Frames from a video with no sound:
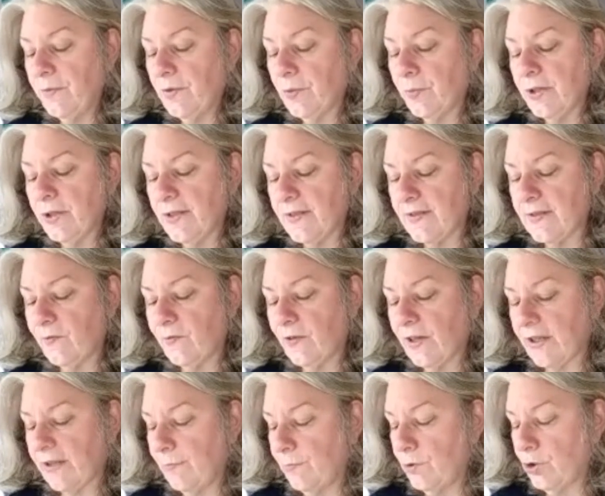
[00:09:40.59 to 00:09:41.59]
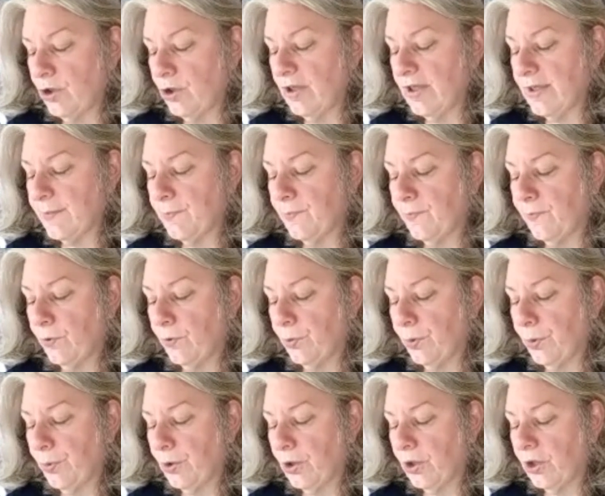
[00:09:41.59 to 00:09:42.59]
We'll disinfect the machines before we
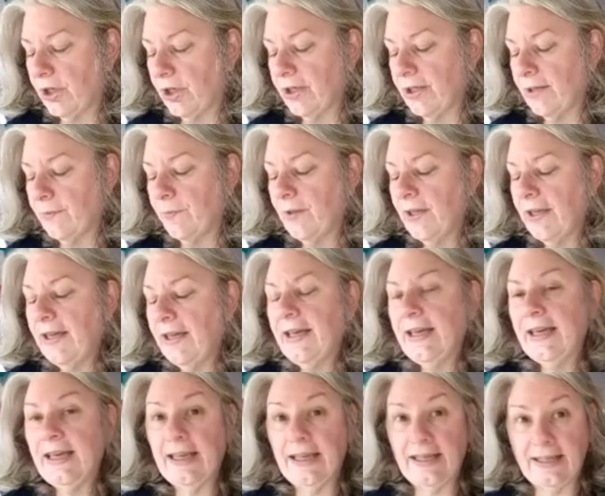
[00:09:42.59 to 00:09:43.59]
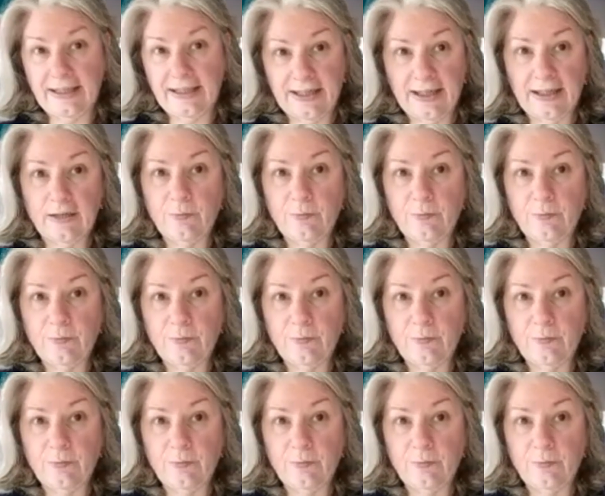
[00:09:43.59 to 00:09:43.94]
work on them. And again,